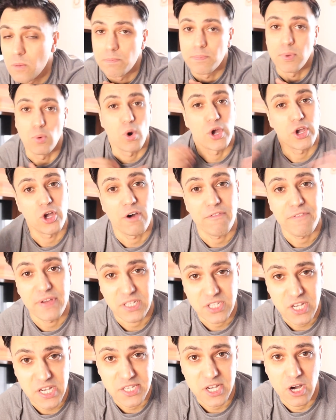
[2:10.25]
But what you got to think
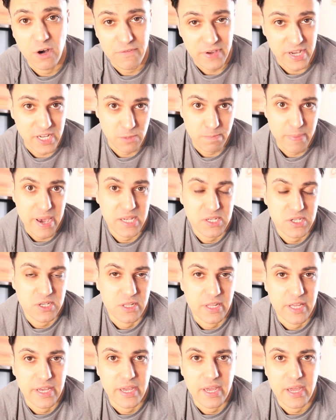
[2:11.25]
to yourself is
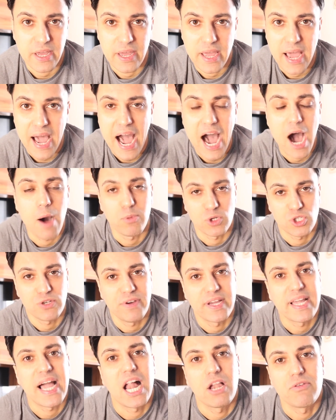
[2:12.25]
basically, how much of
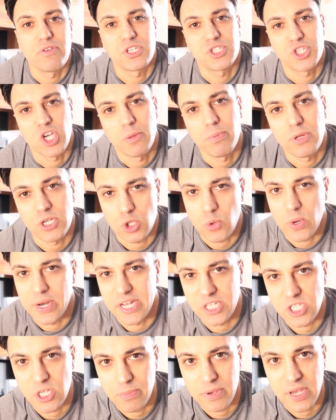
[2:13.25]
a calorie surplus do I
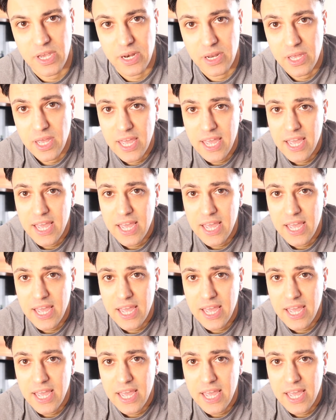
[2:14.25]
need to be in?